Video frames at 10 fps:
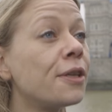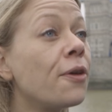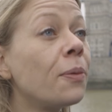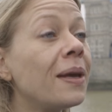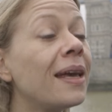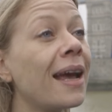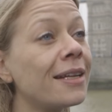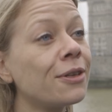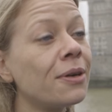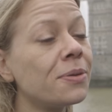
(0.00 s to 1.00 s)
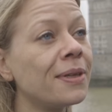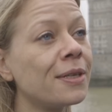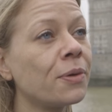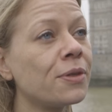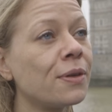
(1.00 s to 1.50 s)
so that we can get to grips with
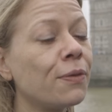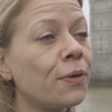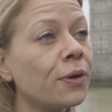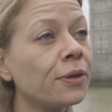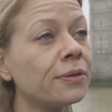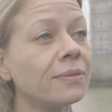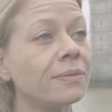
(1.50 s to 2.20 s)
this once and for all.